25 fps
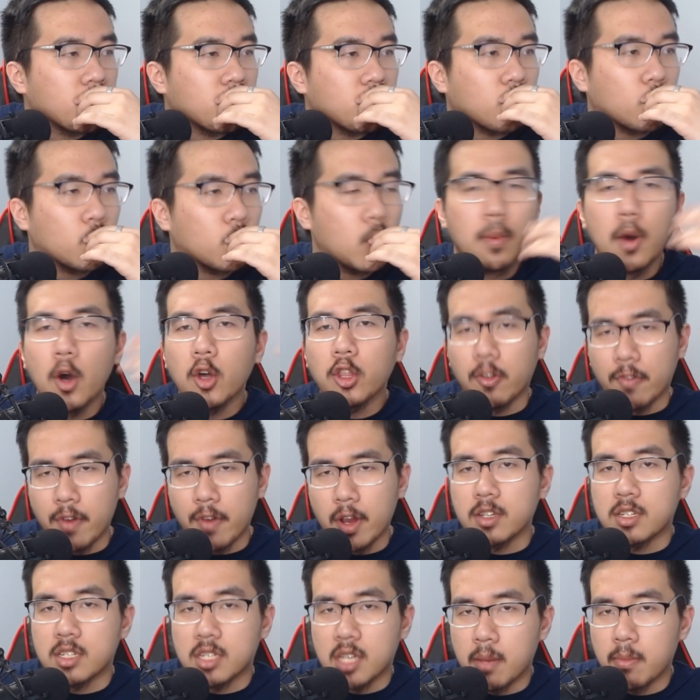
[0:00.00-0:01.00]
Well, both are very
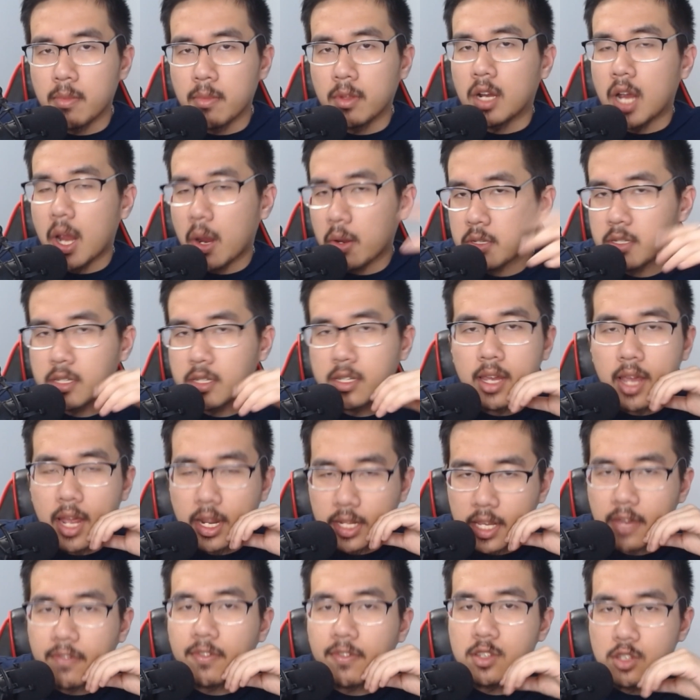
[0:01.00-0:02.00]
similar. I would say I'd
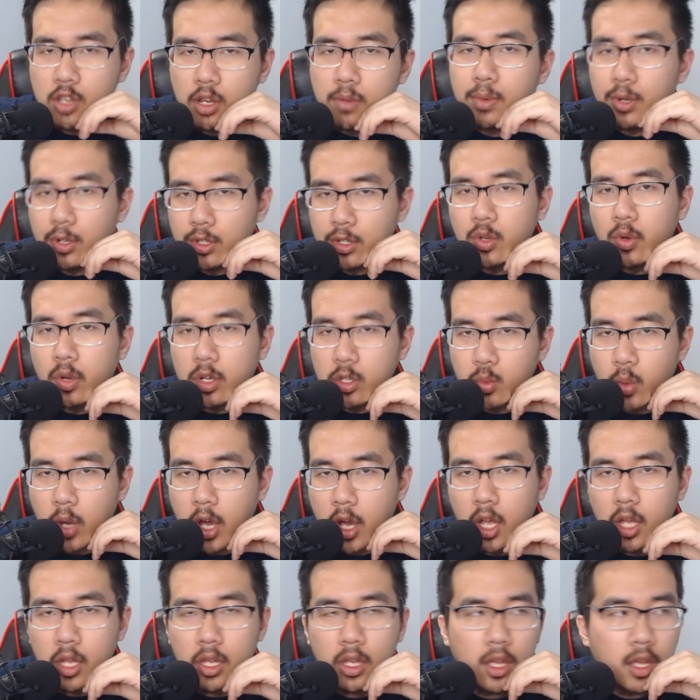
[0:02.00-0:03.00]
give this to Ubuntu as
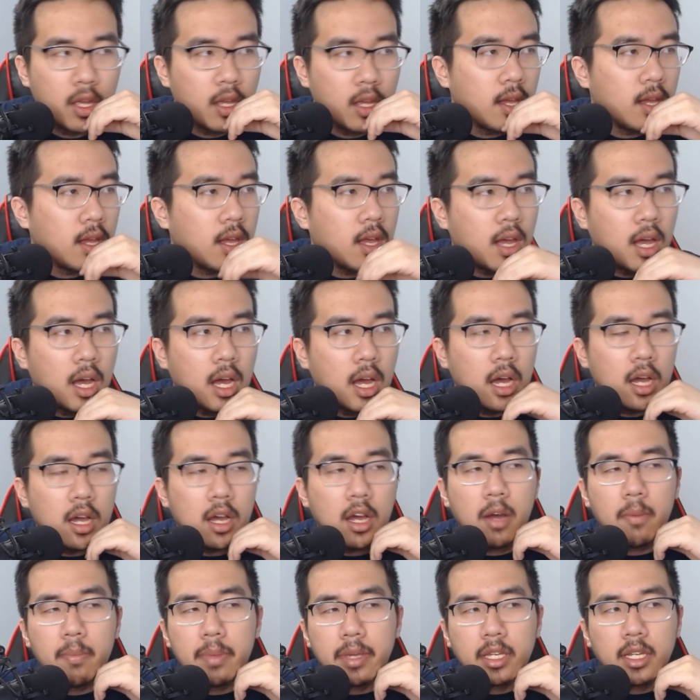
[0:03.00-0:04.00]
well,
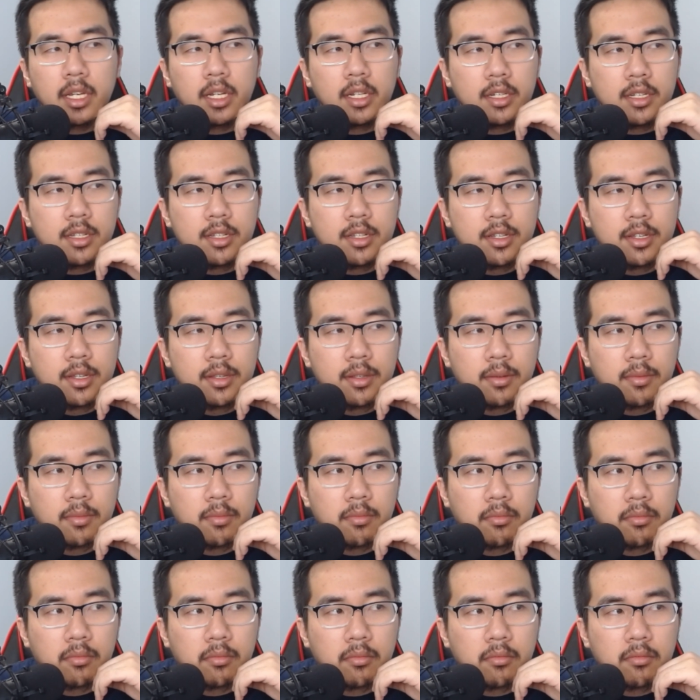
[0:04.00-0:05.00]
because
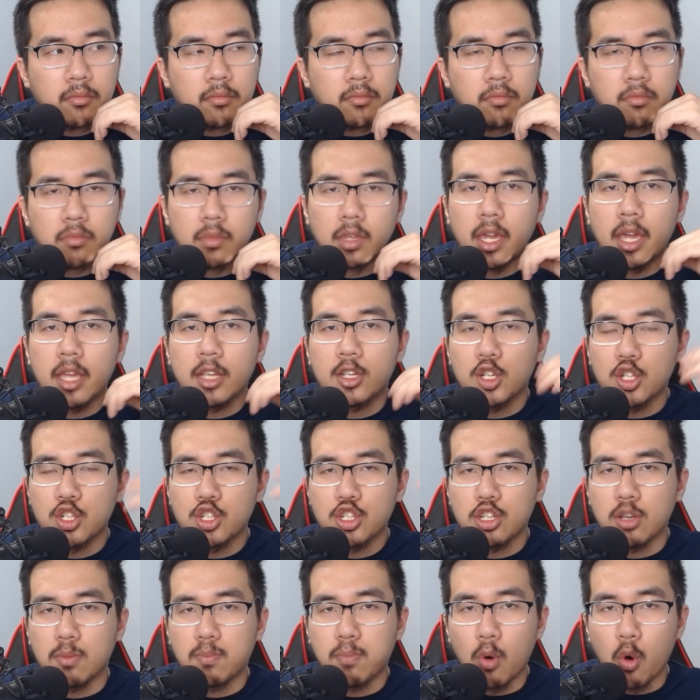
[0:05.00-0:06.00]
it just
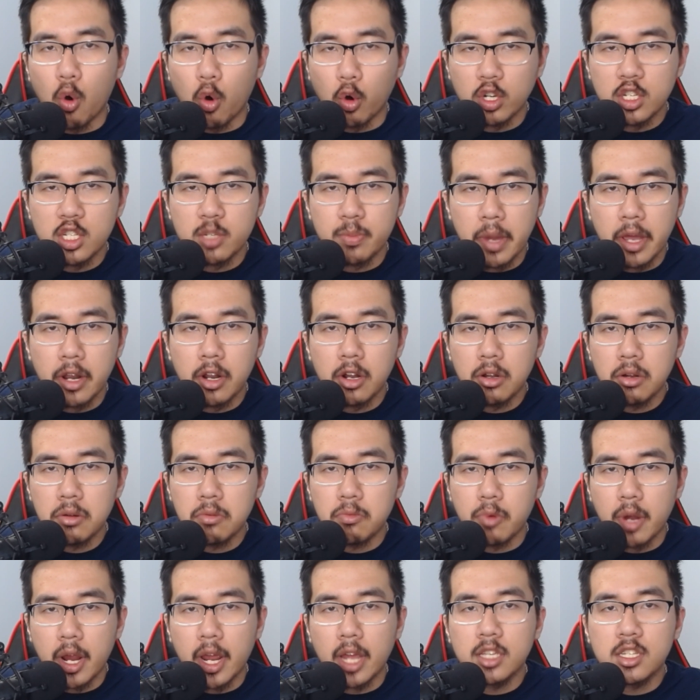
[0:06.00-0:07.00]
supports better,
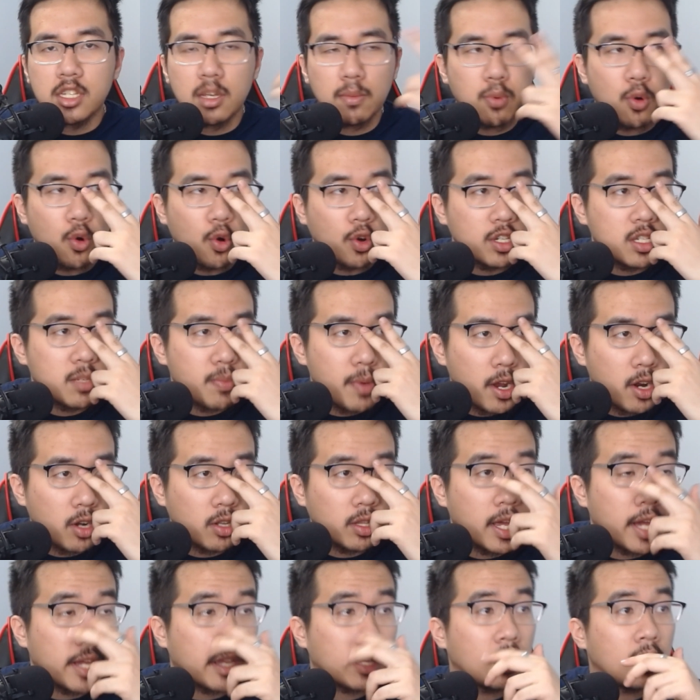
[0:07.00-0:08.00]
right? It supports better.
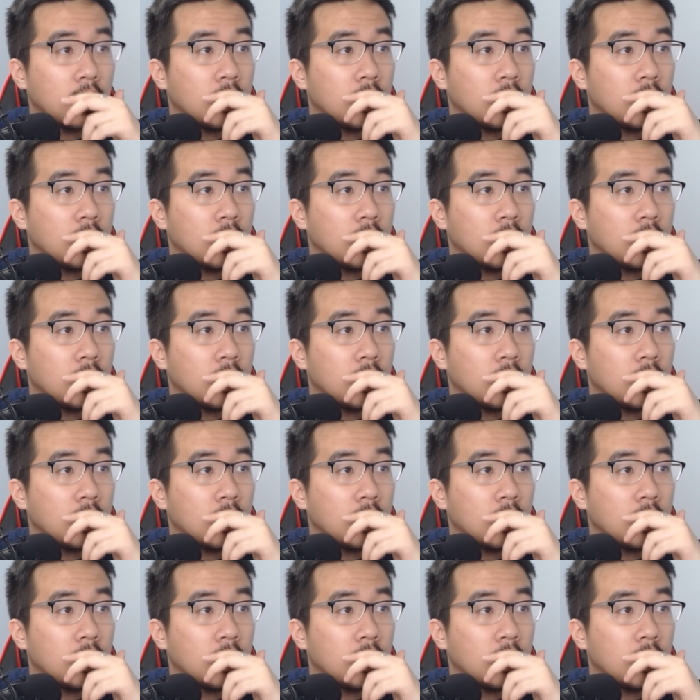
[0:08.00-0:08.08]
Like